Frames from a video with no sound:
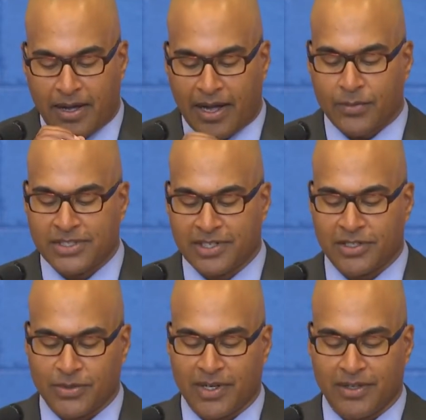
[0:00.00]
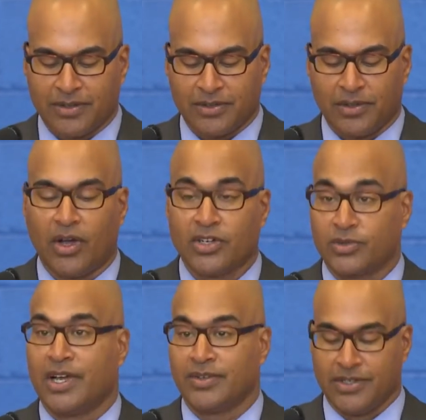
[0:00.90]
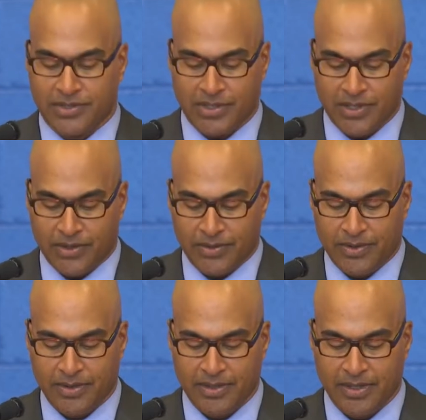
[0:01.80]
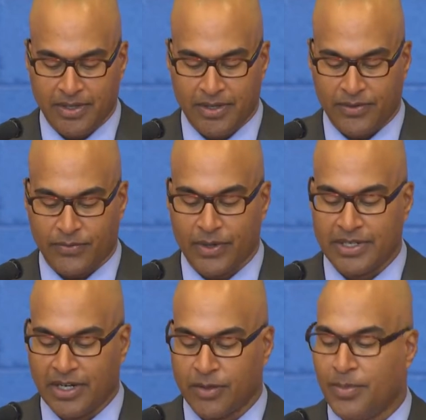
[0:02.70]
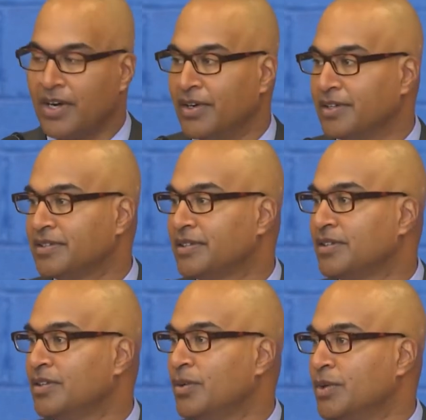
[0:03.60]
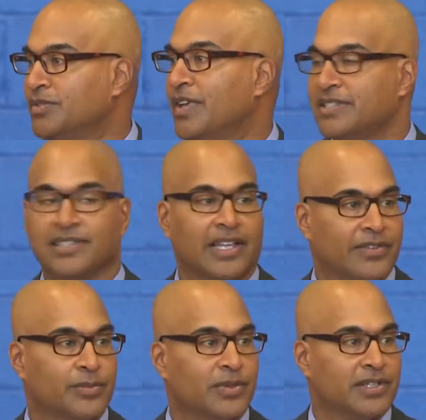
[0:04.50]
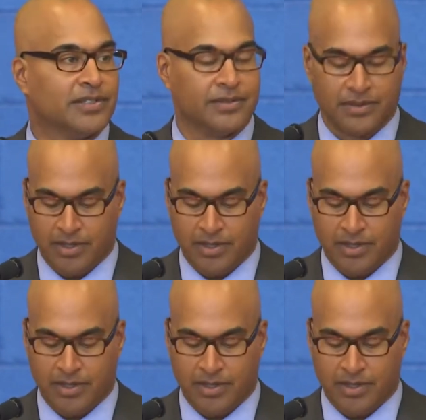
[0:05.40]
I was in a long trial years ago for a young parent who was facing life in prison.